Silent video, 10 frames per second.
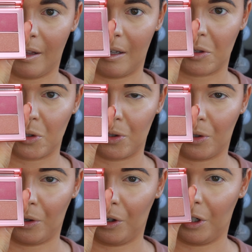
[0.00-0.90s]
They're
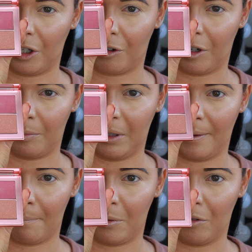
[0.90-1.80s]
so
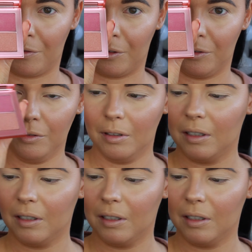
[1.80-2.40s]
incredibly beautiful.